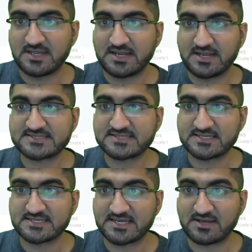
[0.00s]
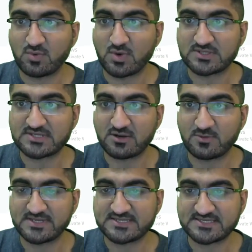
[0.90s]
and I search. I want how
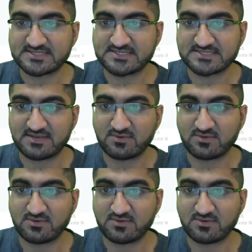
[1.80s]
many searches?